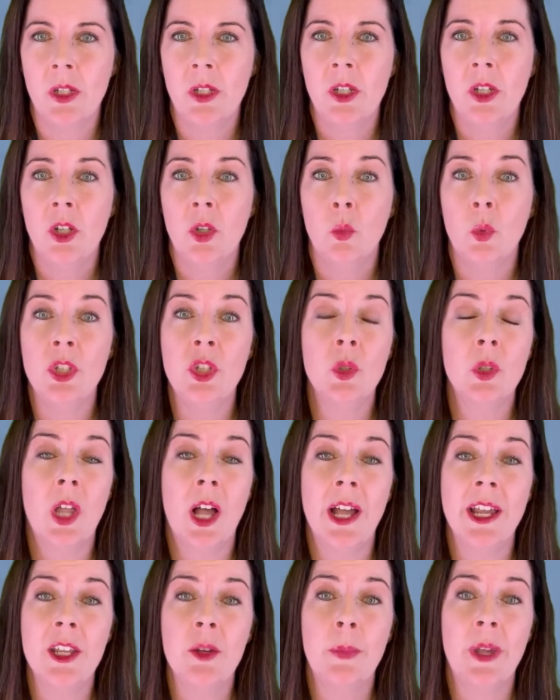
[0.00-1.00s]
When you
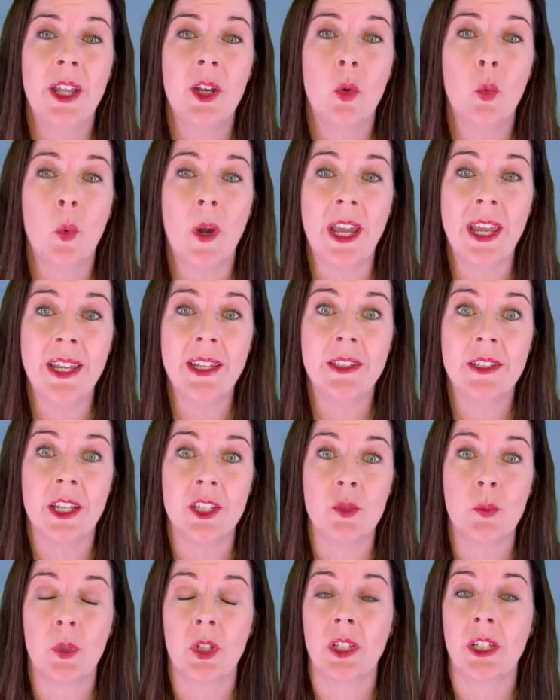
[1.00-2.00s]
lie in bed awake,
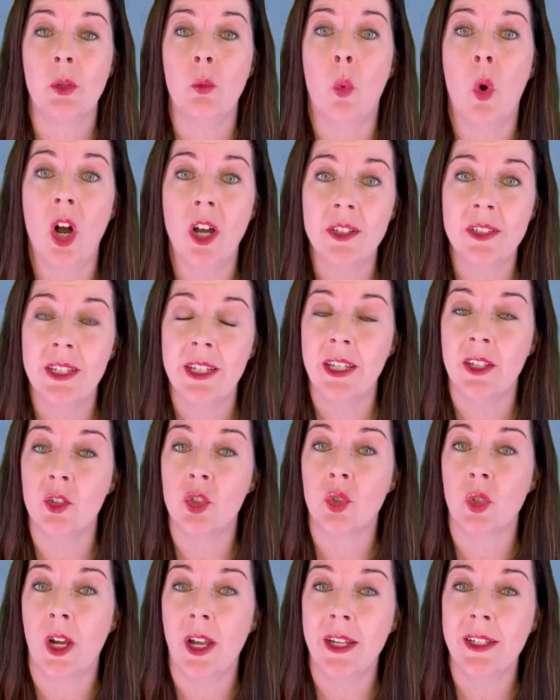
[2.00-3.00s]
desperately wanting and
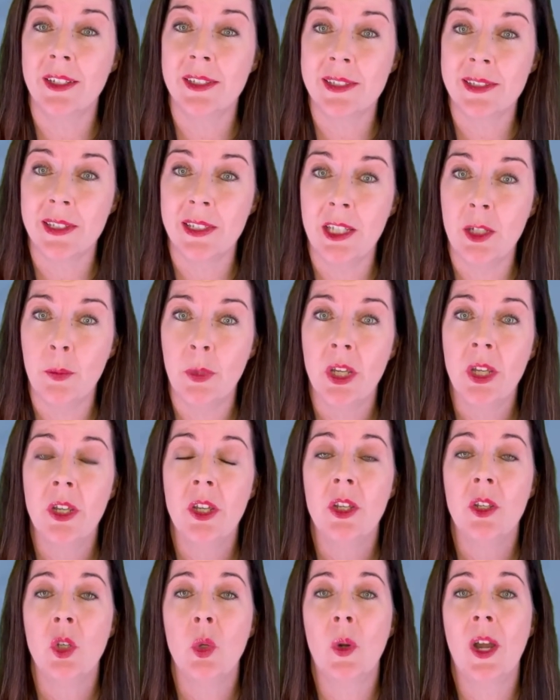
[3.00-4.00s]
trying to sleep,
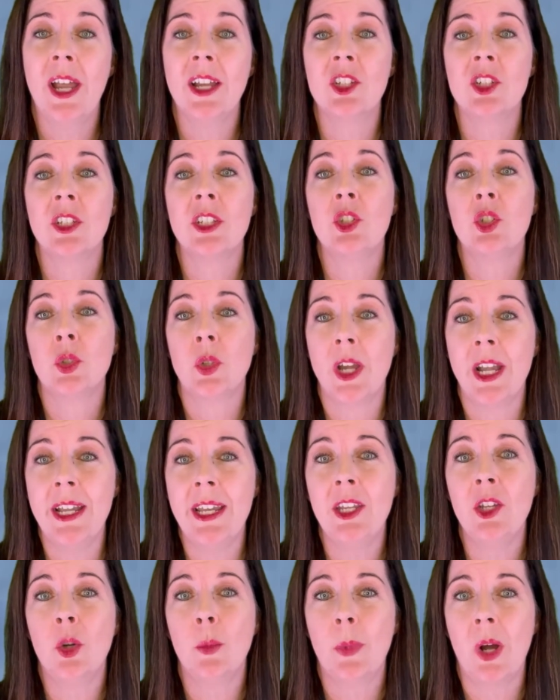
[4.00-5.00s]
you're actually
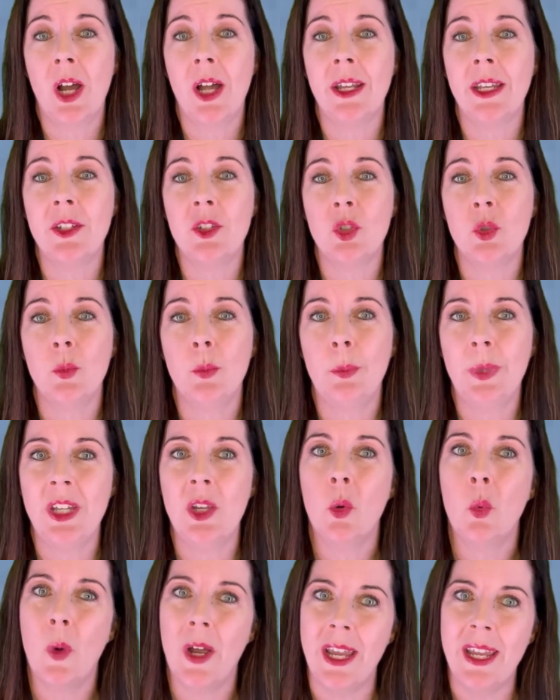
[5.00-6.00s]
training your body to be
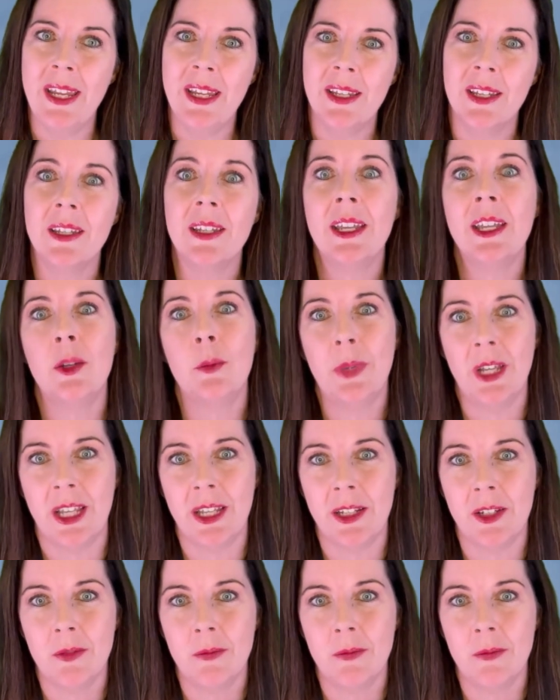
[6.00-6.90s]
awake in bed.